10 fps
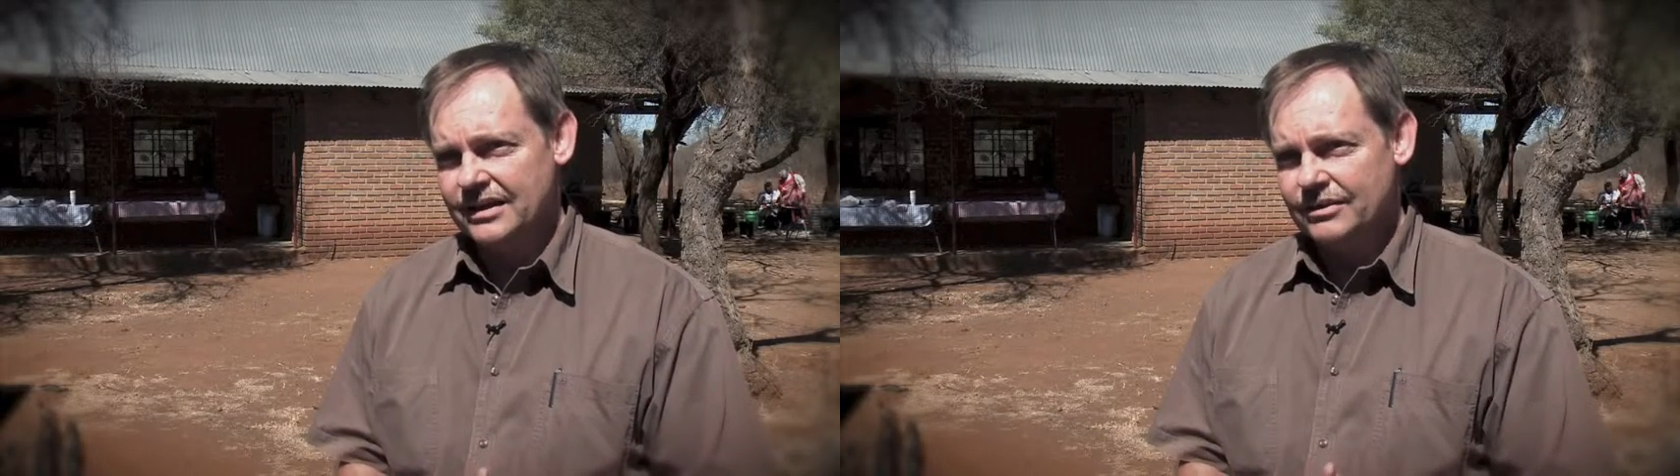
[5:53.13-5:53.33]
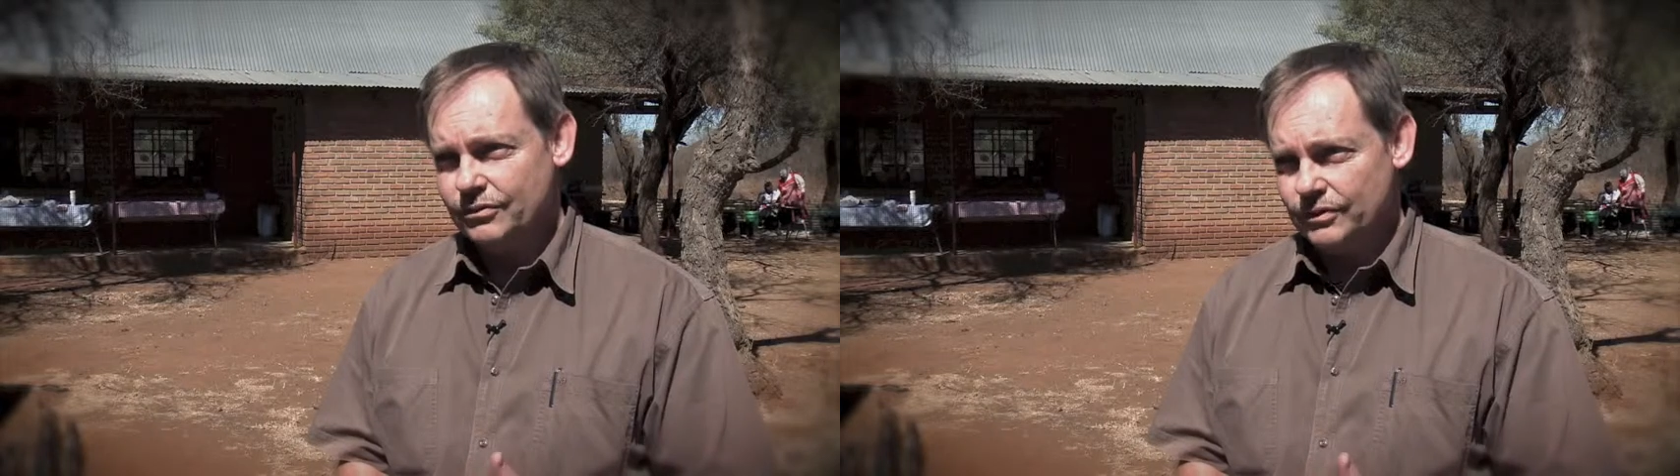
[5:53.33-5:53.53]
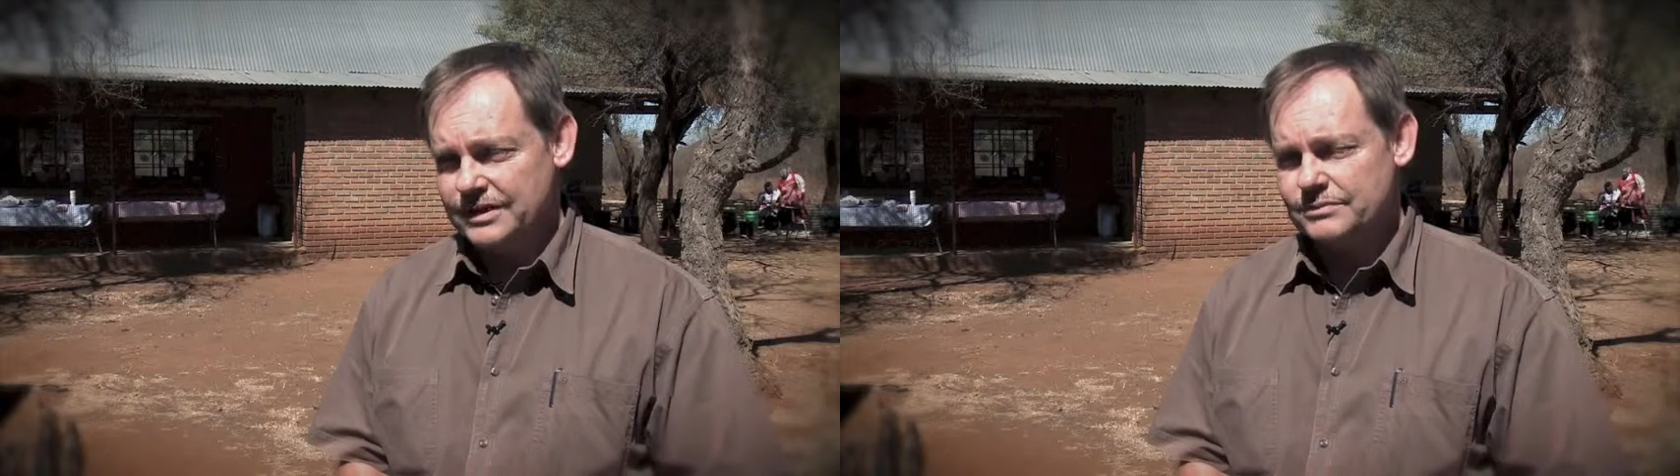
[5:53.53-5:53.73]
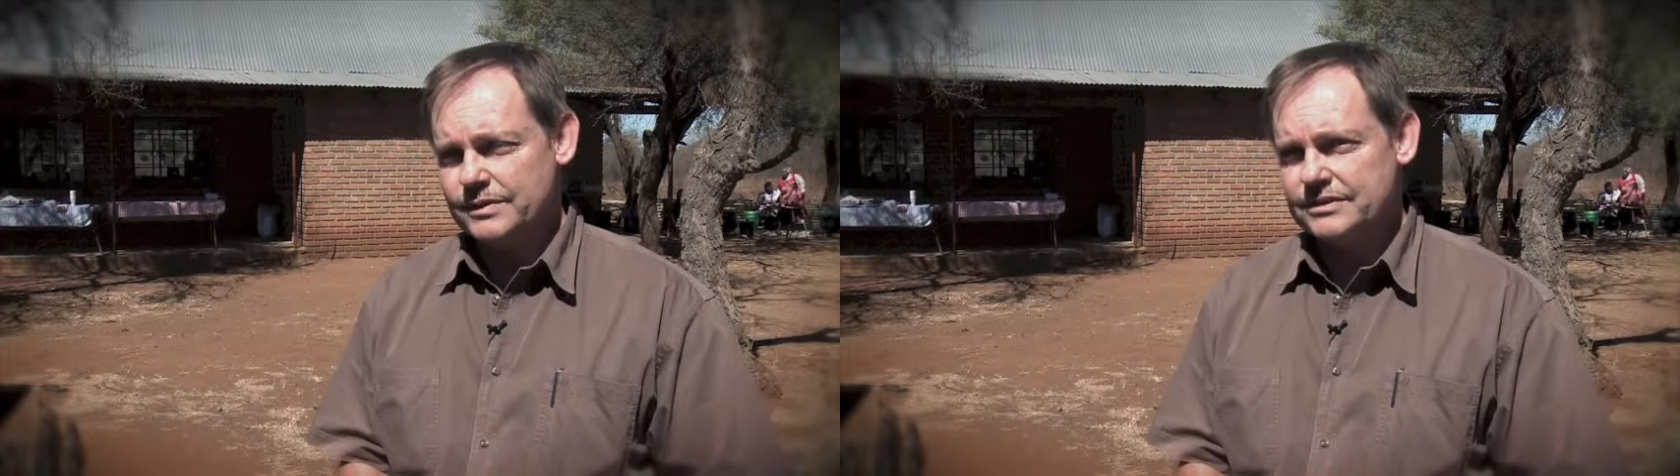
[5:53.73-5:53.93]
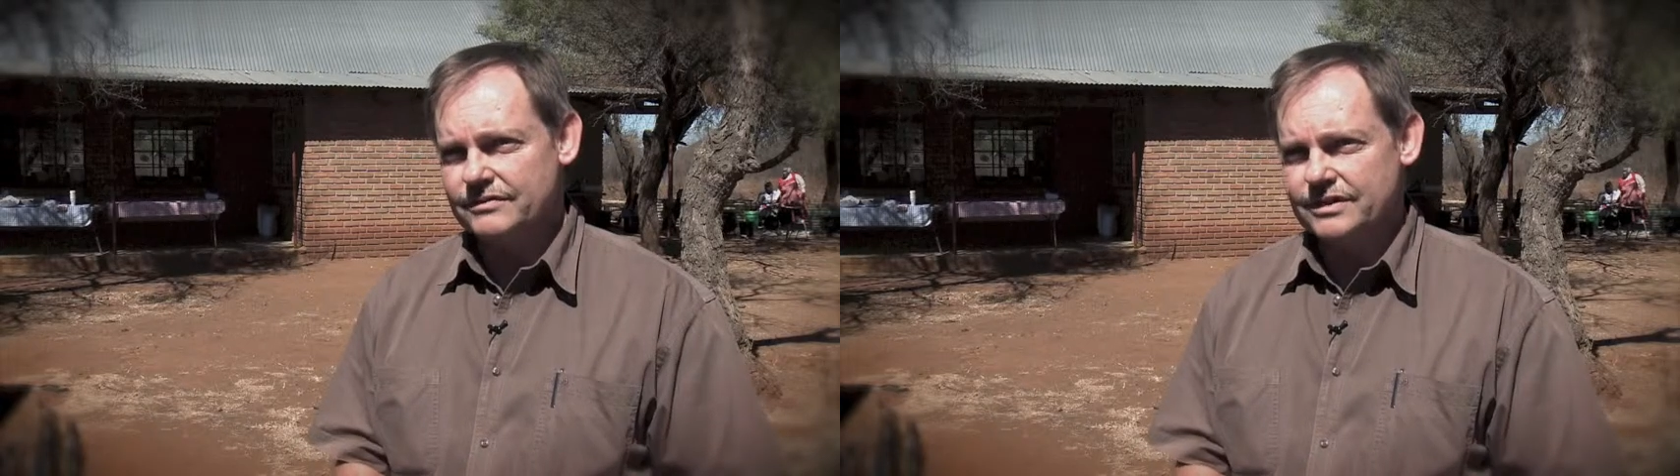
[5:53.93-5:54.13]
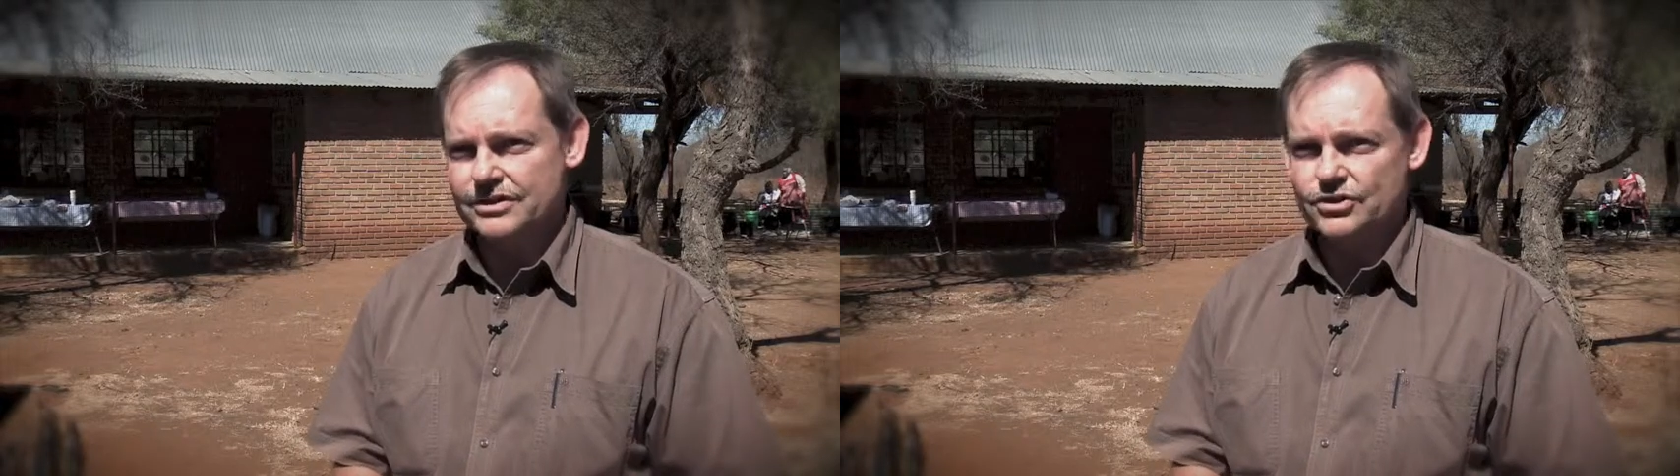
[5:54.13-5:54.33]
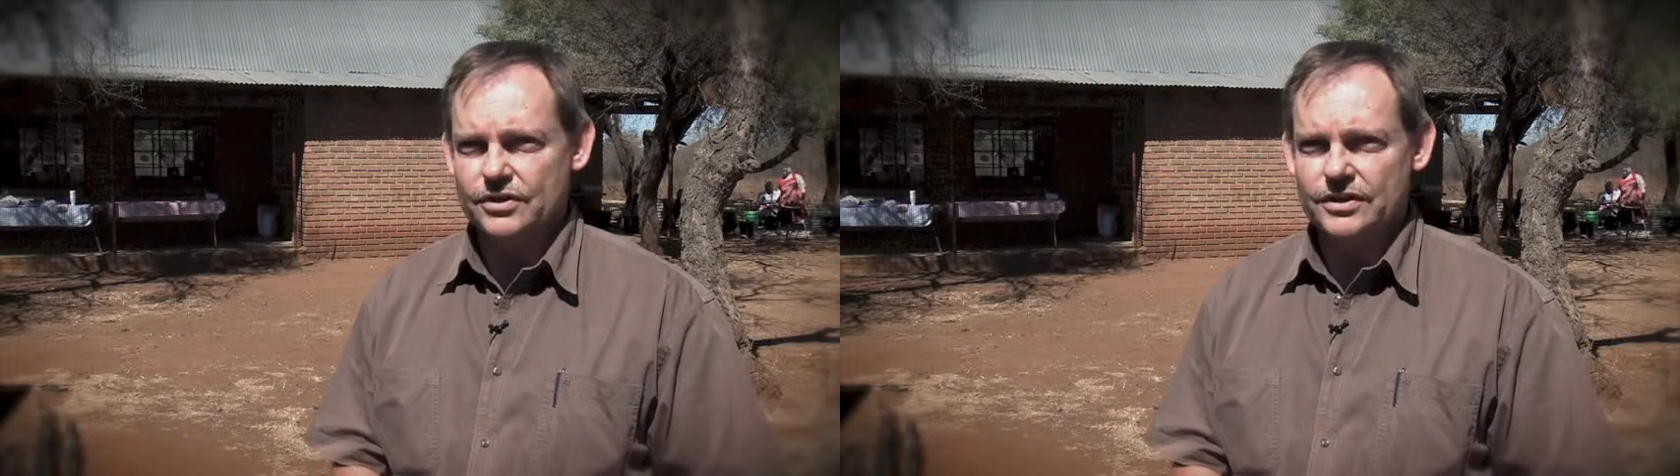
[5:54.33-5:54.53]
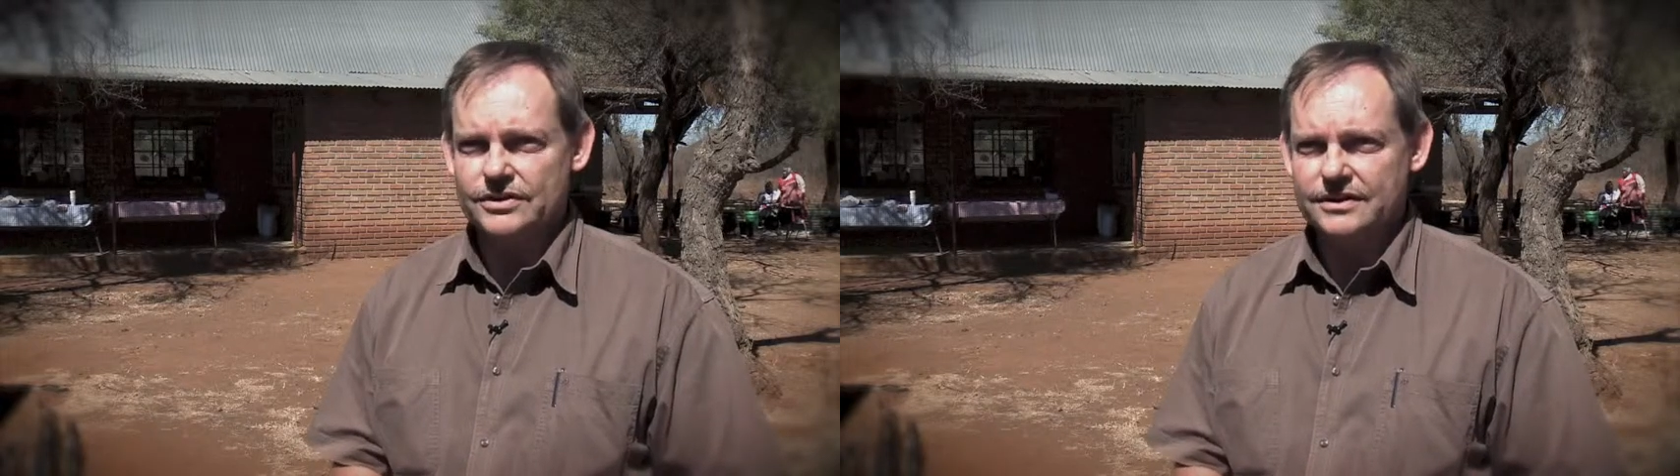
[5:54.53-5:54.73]
for this specific
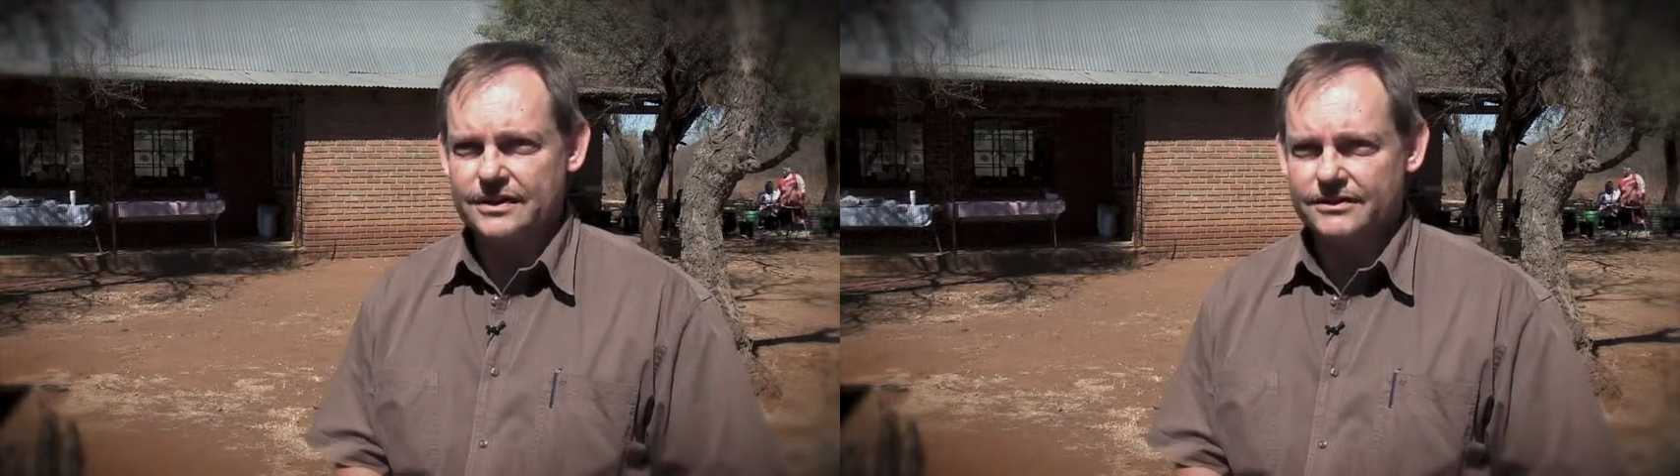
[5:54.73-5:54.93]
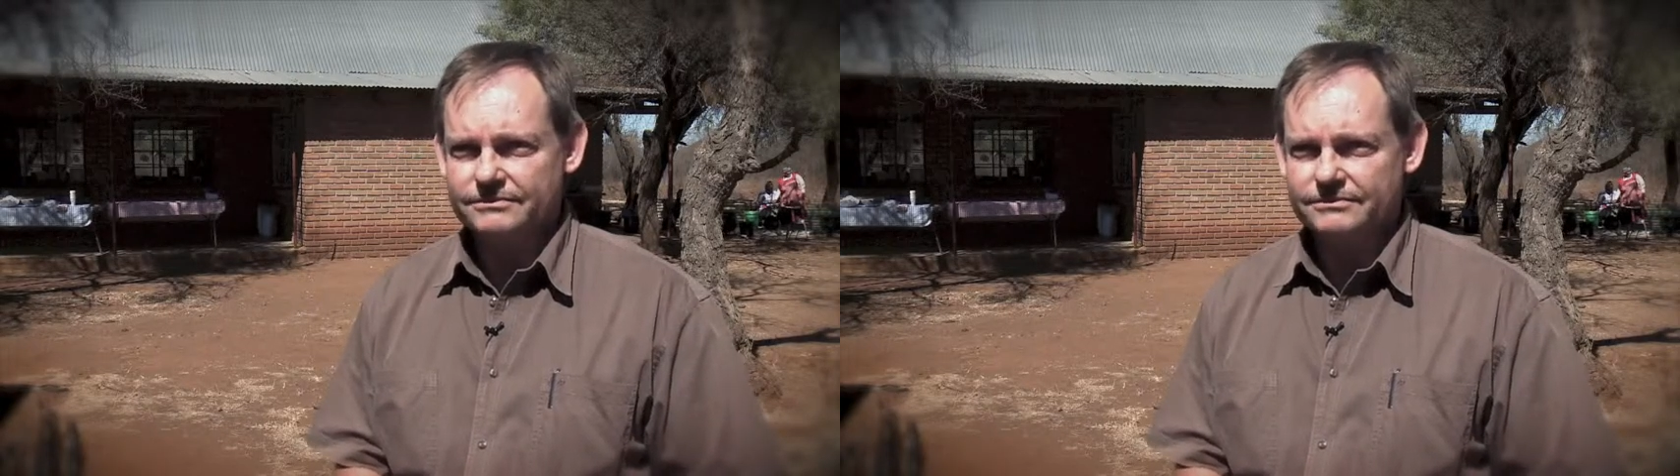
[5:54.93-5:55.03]
situation. Yeah.